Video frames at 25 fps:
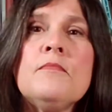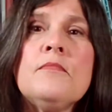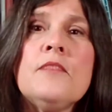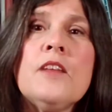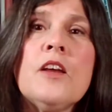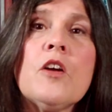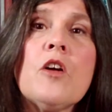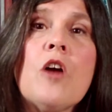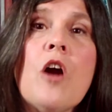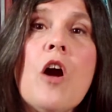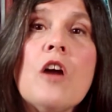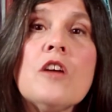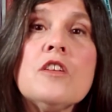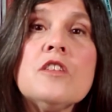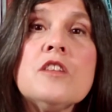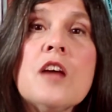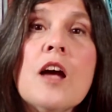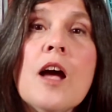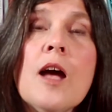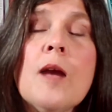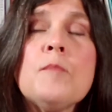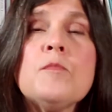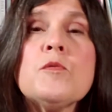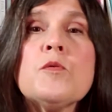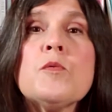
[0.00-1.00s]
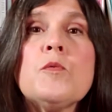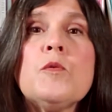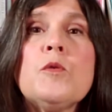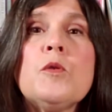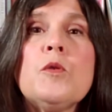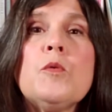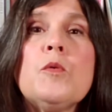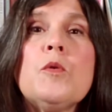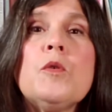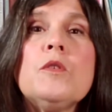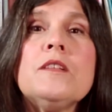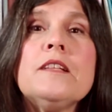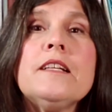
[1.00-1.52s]
There are times when you
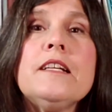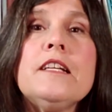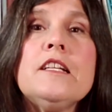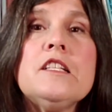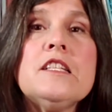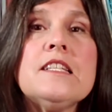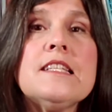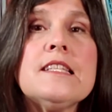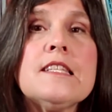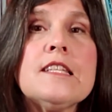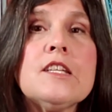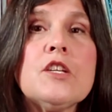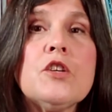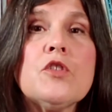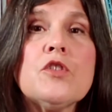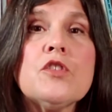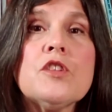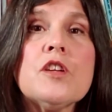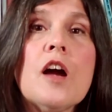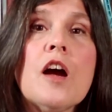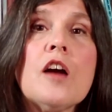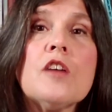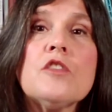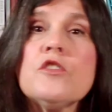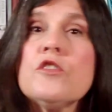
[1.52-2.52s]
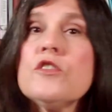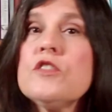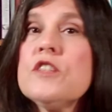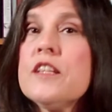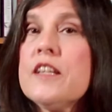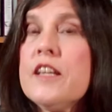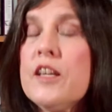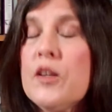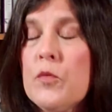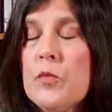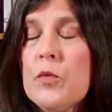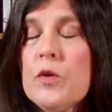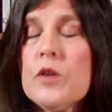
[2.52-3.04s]
will need to see your doctor to
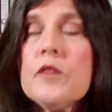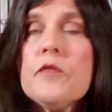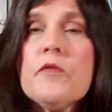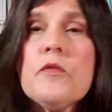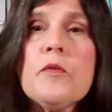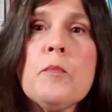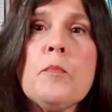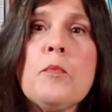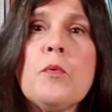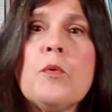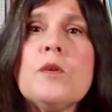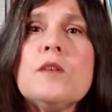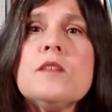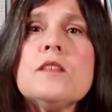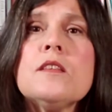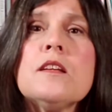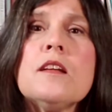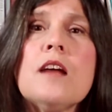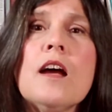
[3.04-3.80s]
get rid of the poison